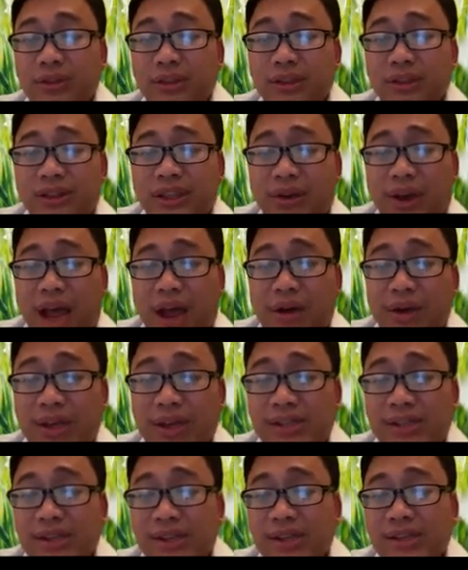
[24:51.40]
So how
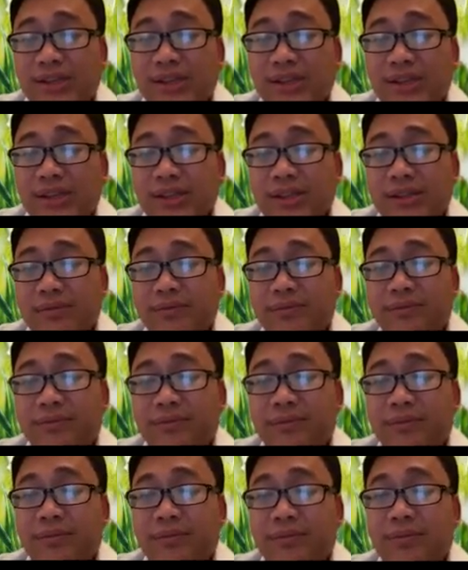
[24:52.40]
easy is this?
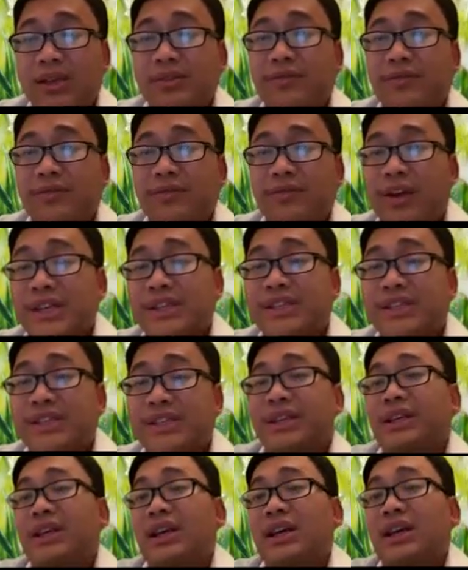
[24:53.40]
Very
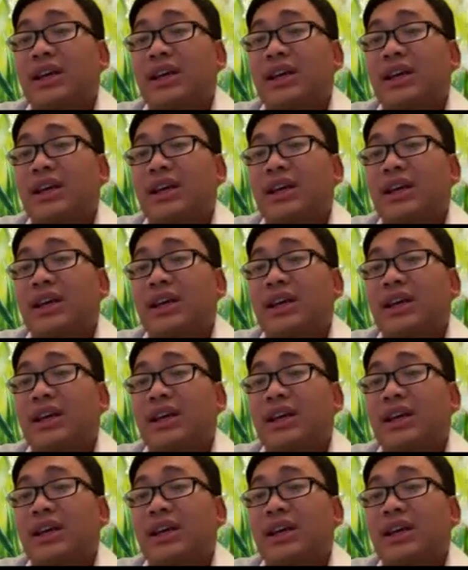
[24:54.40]
easy.